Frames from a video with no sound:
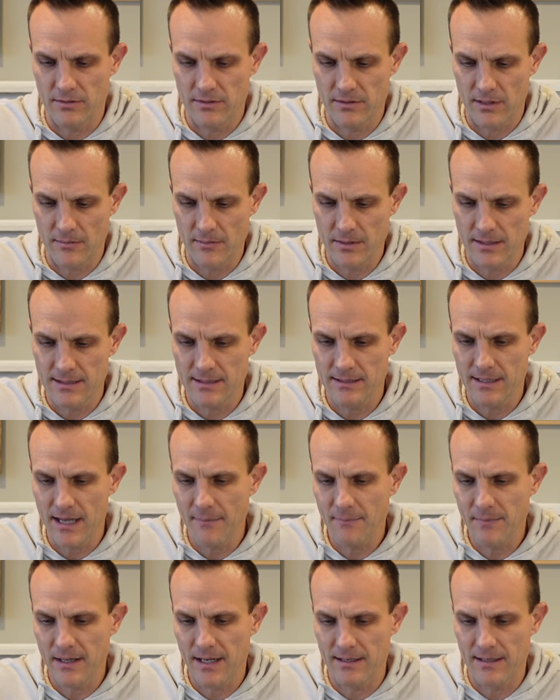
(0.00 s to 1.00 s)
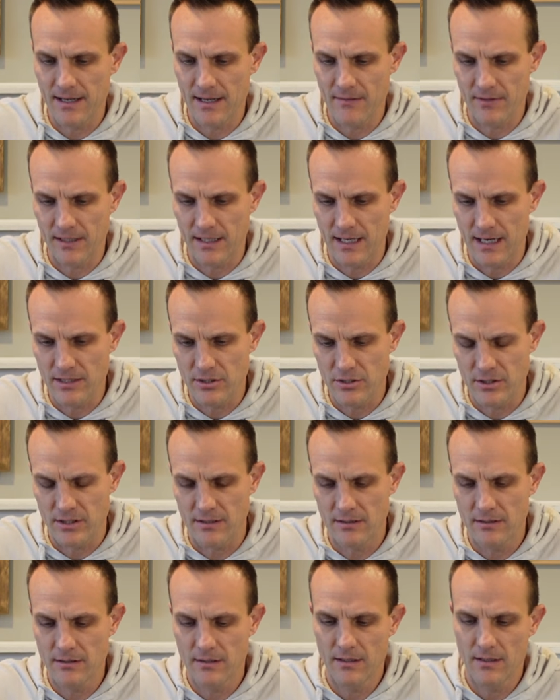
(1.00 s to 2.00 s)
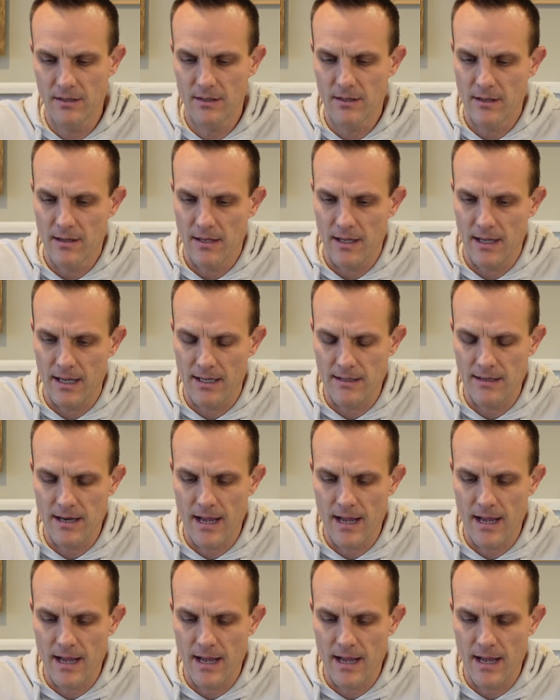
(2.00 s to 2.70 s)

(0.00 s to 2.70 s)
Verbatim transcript: So I'm going to stop that navigation, and